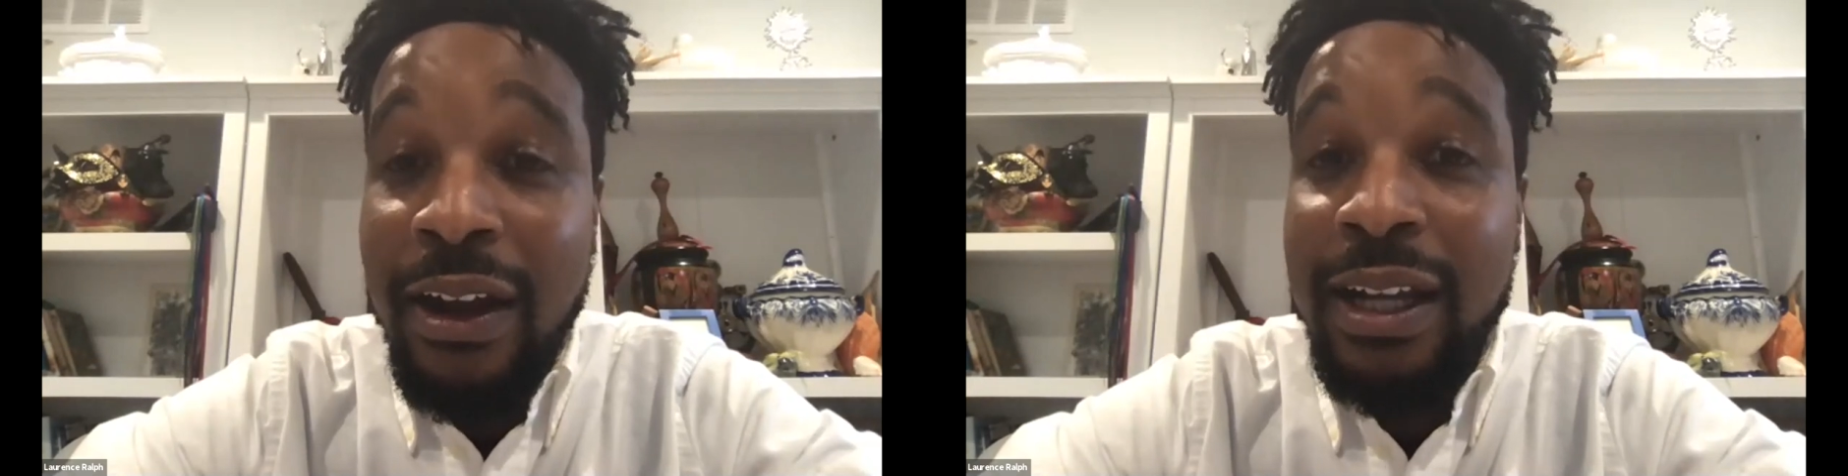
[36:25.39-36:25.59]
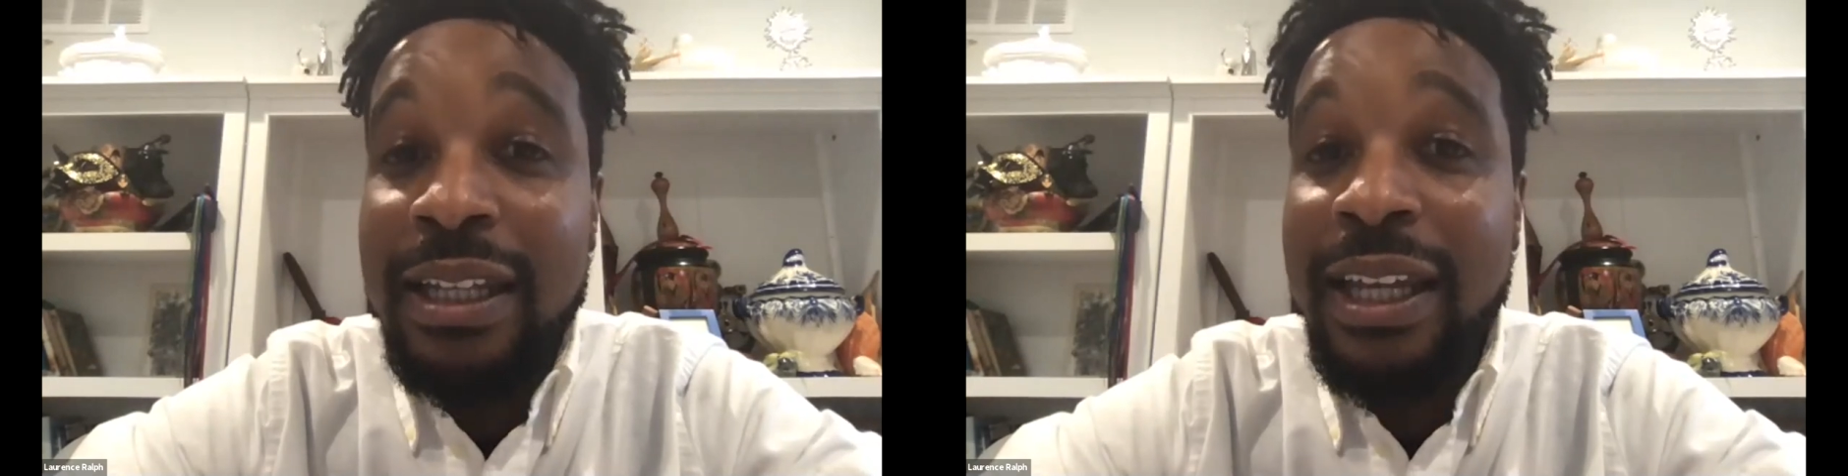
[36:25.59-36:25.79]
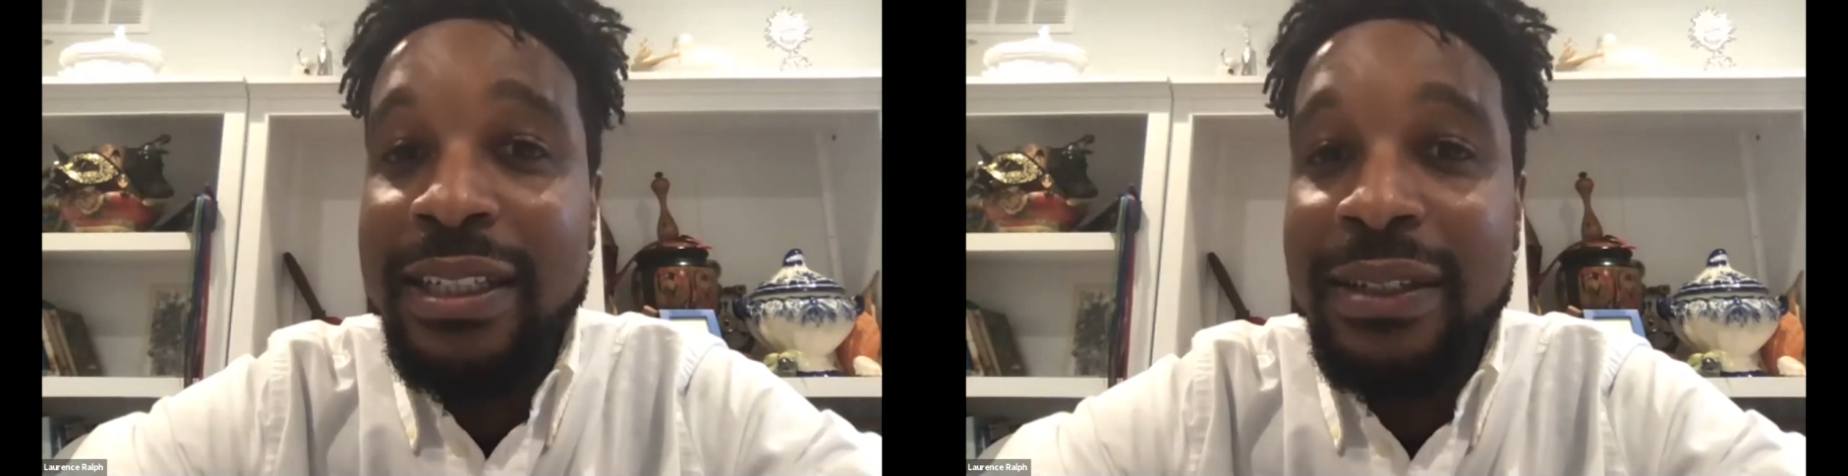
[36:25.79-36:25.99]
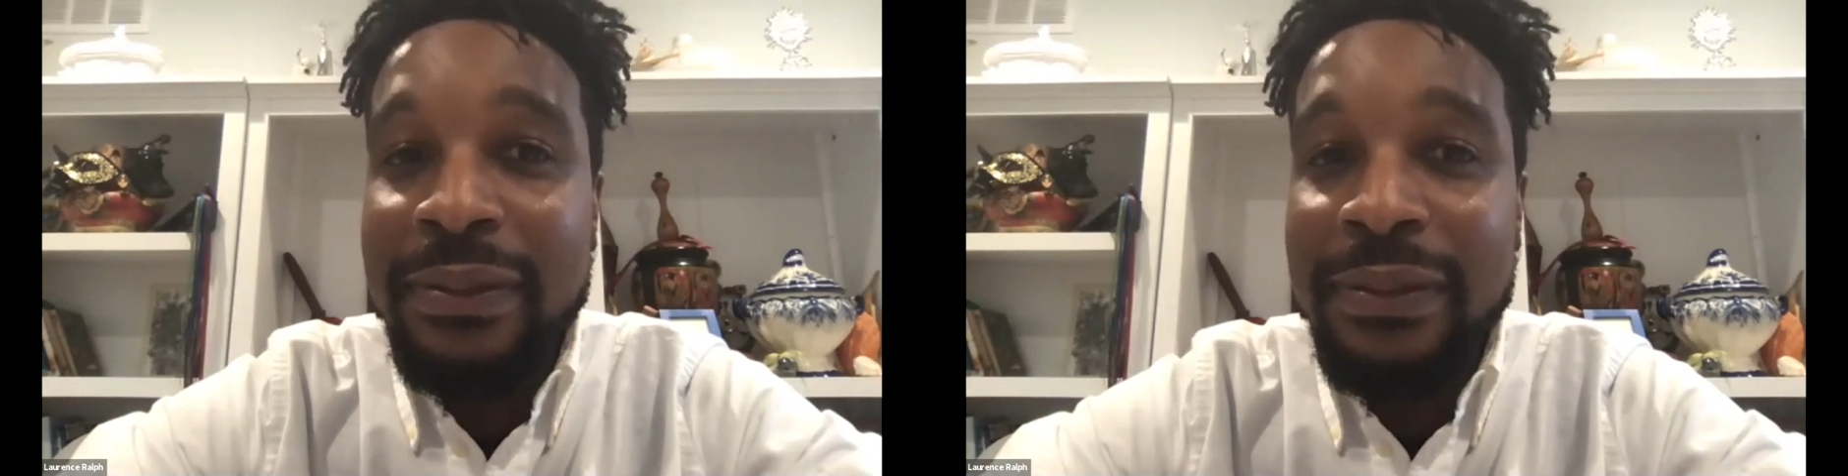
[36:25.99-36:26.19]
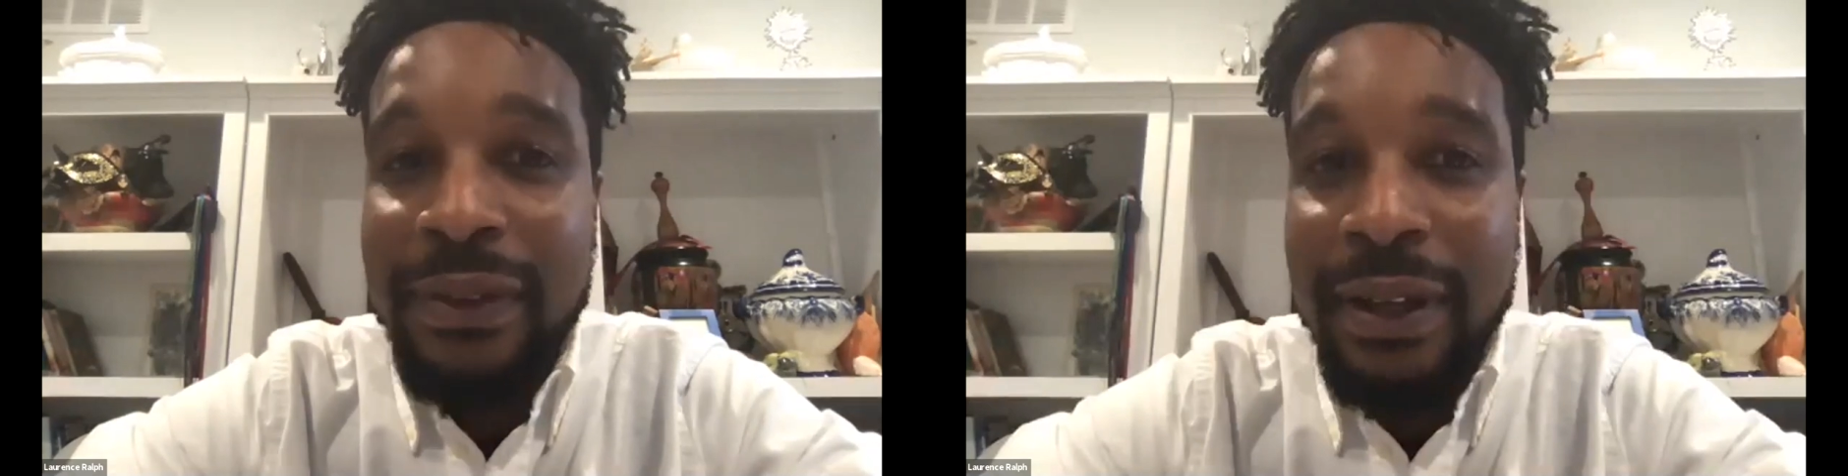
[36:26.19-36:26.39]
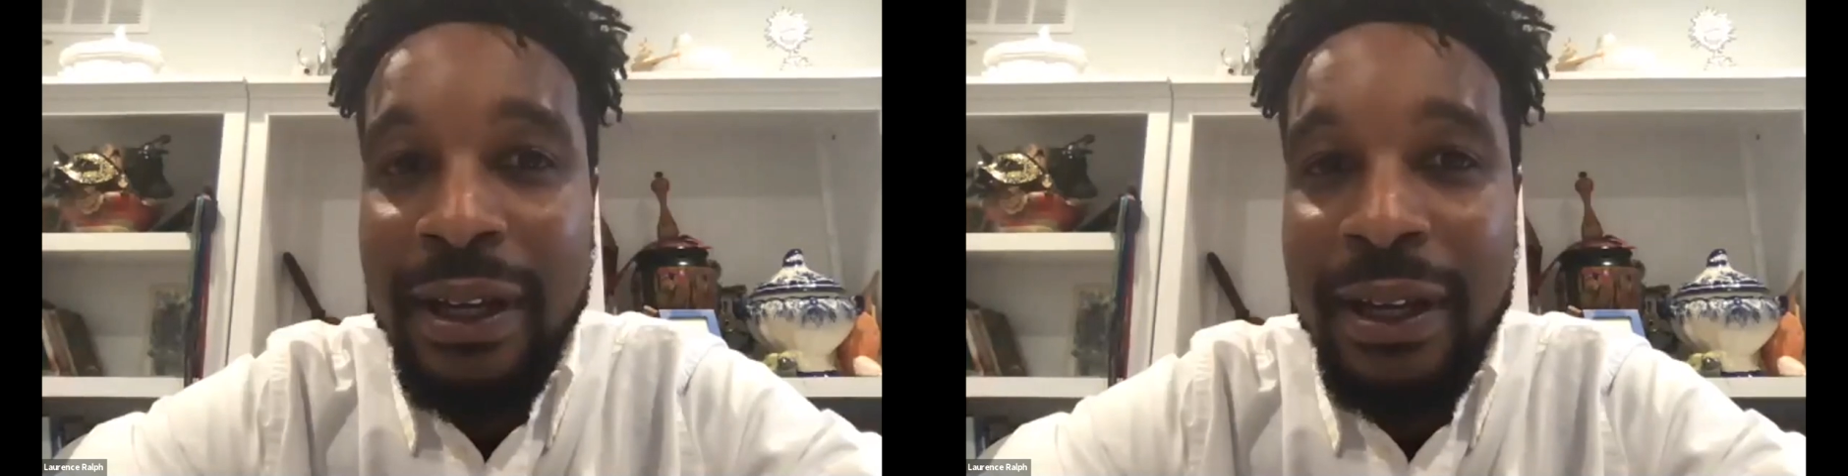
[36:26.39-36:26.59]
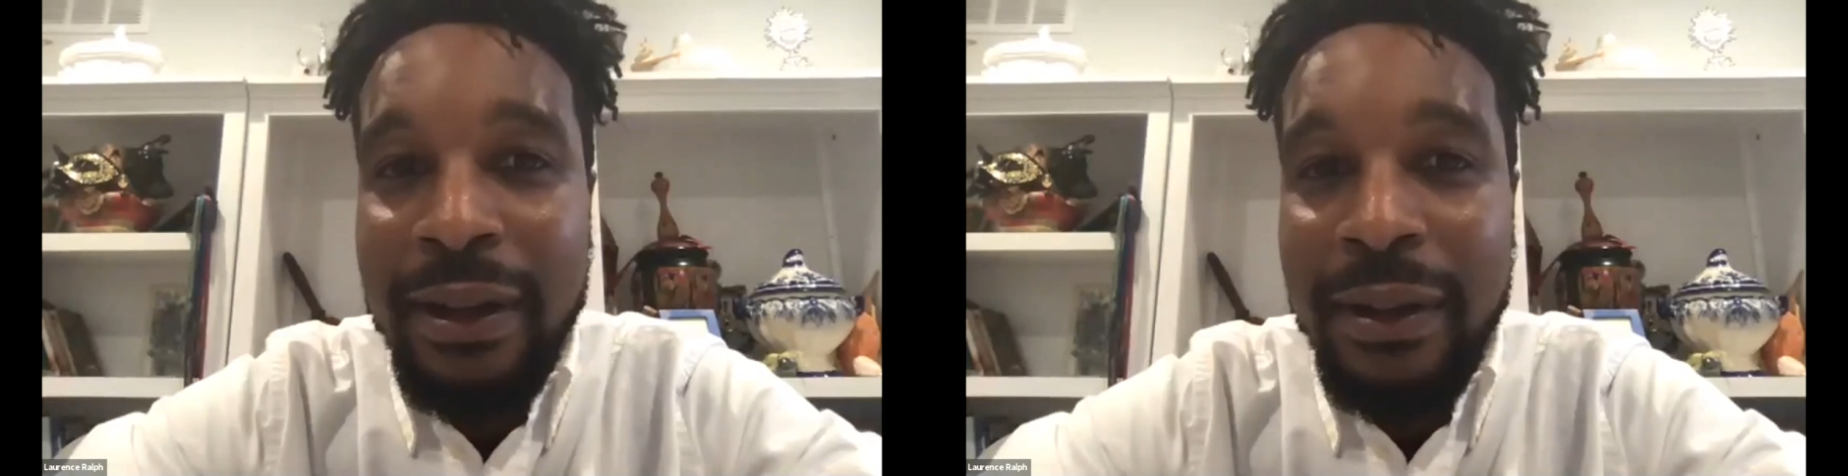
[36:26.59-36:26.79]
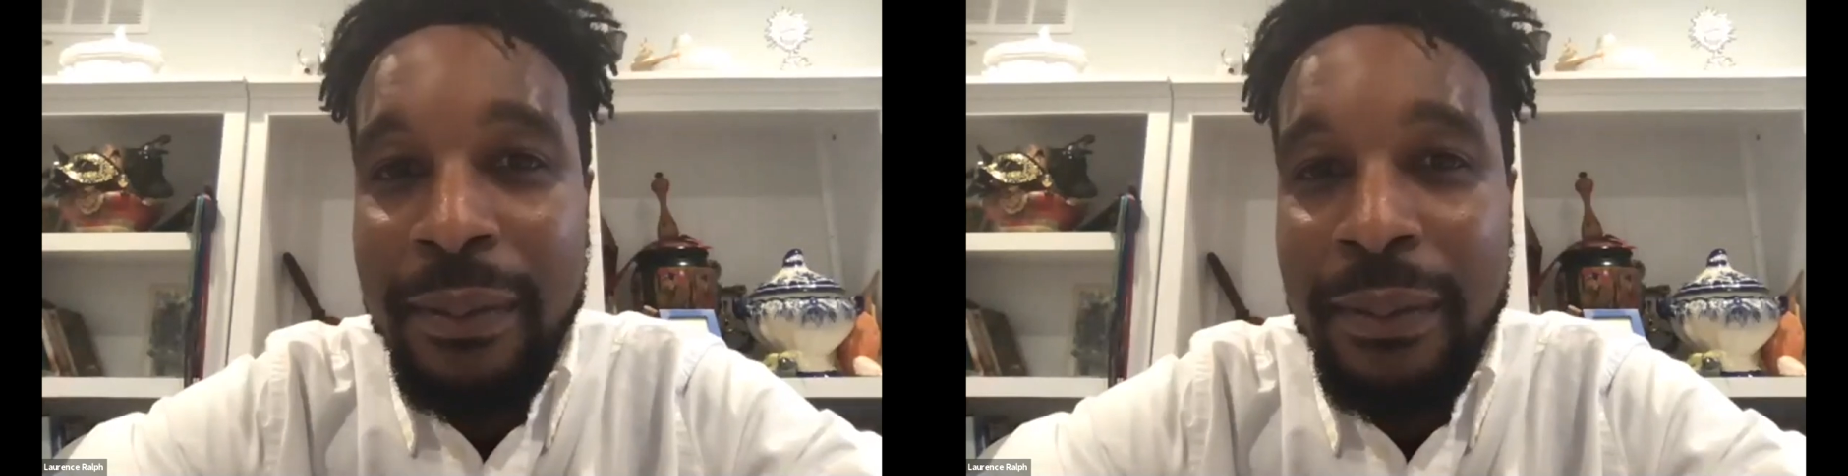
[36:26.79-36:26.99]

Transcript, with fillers: collective uh,